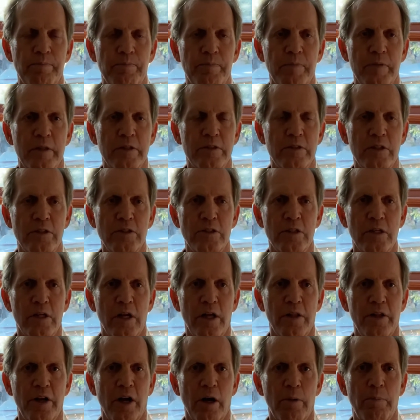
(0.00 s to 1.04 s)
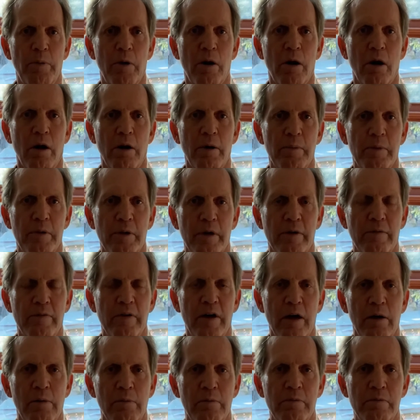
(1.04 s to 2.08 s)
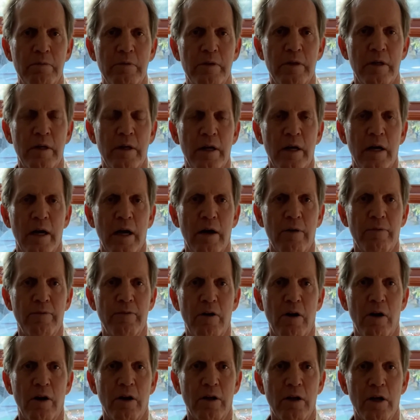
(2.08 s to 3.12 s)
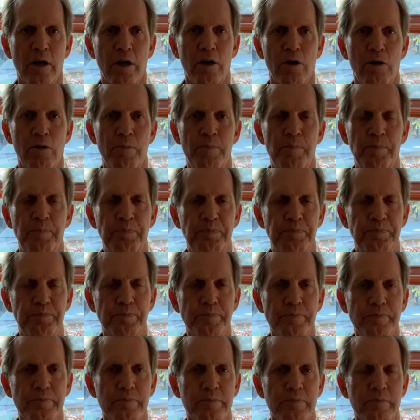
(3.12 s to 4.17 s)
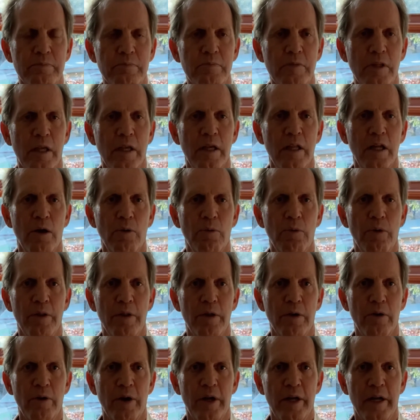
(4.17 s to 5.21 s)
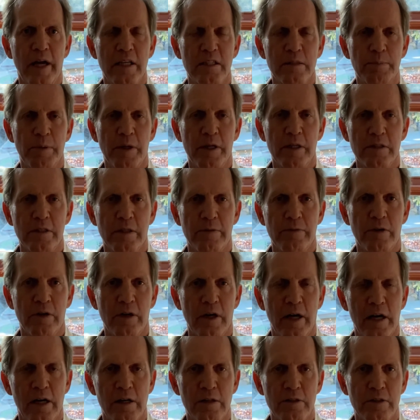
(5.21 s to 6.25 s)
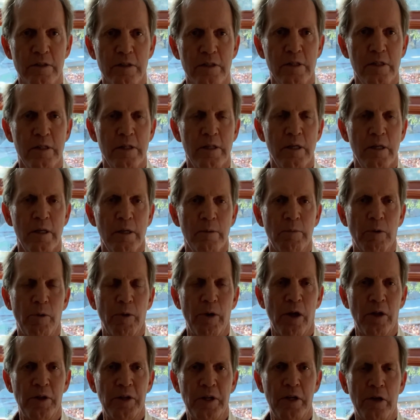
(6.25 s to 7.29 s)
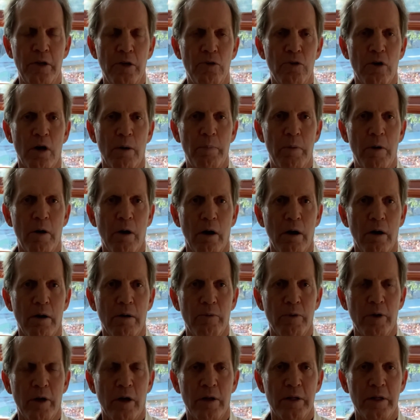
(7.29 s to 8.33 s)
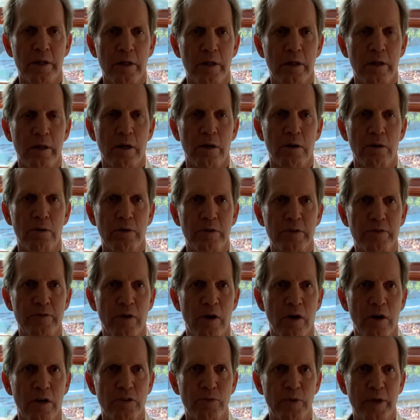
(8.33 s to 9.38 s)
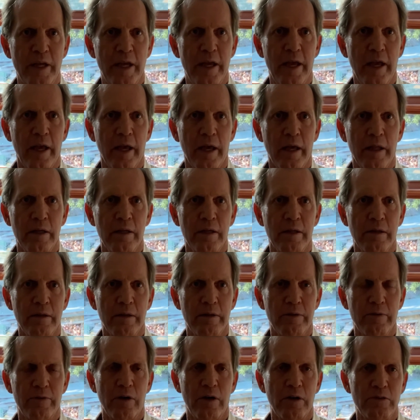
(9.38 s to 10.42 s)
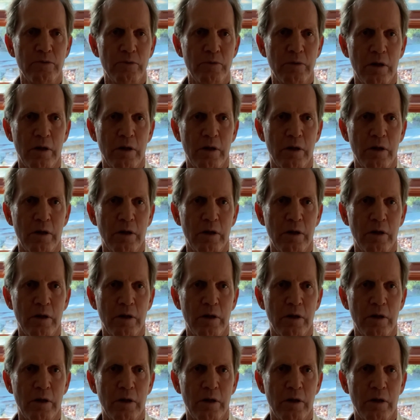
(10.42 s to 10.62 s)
decision on their part of how far to go, with the green aspects of your house. But we all need to do our part. We all need to go as far as we can, as far as